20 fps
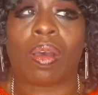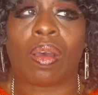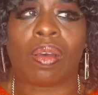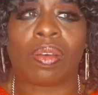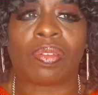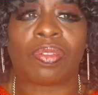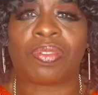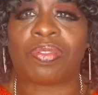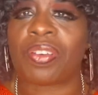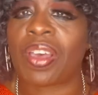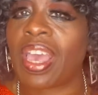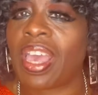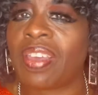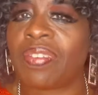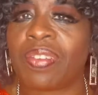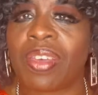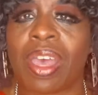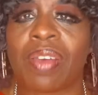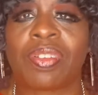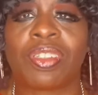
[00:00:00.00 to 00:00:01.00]
Faith
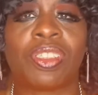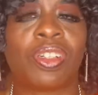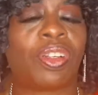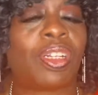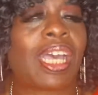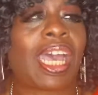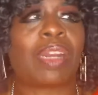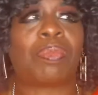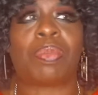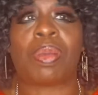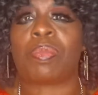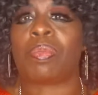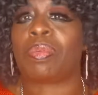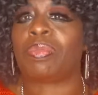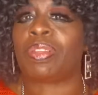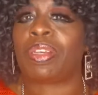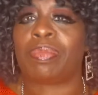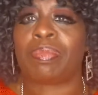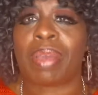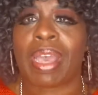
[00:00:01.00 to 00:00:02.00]
Evans, a lot of people, if
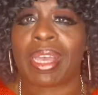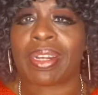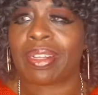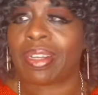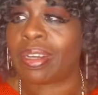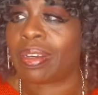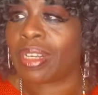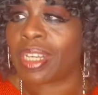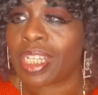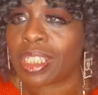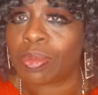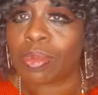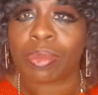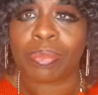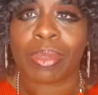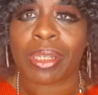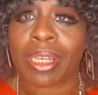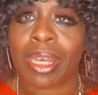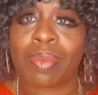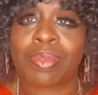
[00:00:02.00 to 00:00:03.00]
they're mad, their husband
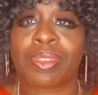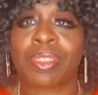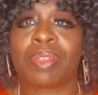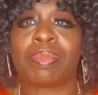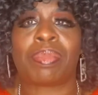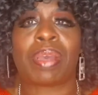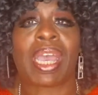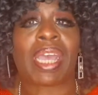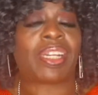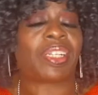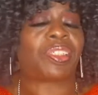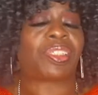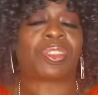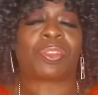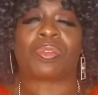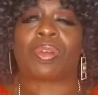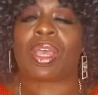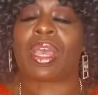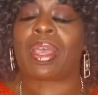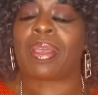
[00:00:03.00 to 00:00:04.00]
becomes their manager,
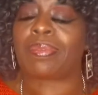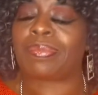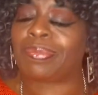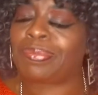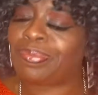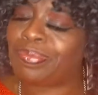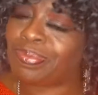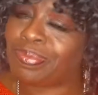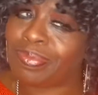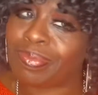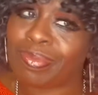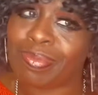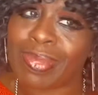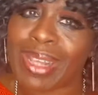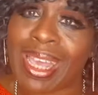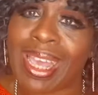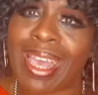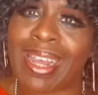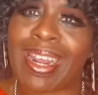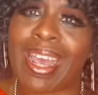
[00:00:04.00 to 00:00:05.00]
right?
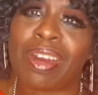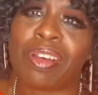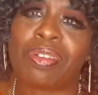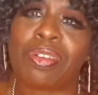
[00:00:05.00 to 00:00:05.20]
And I don't